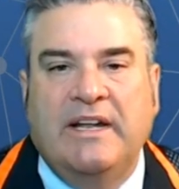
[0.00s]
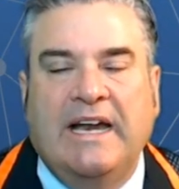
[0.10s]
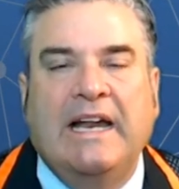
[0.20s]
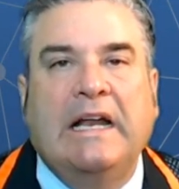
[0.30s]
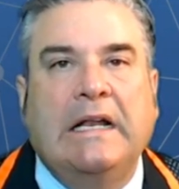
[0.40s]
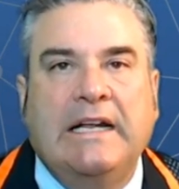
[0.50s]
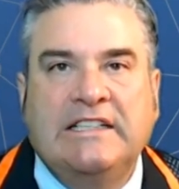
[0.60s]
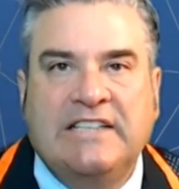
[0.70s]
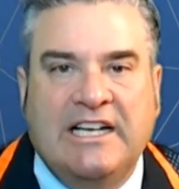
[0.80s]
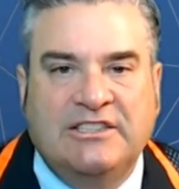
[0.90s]
it at
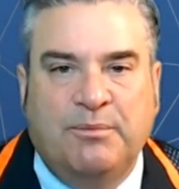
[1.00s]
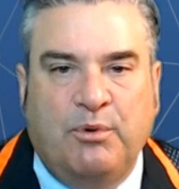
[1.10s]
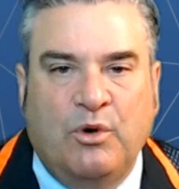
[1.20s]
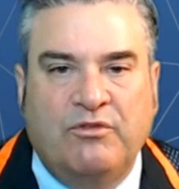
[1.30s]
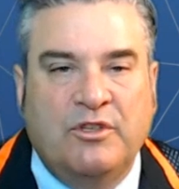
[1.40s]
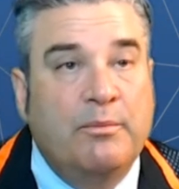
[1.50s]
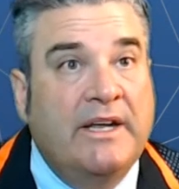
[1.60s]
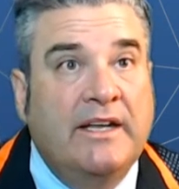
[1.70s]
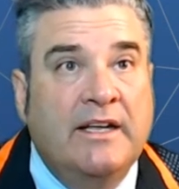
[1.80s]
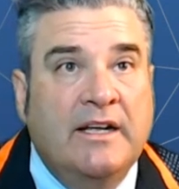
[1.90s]
least has to prove to
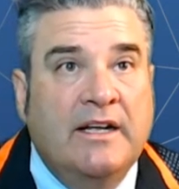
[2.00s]
me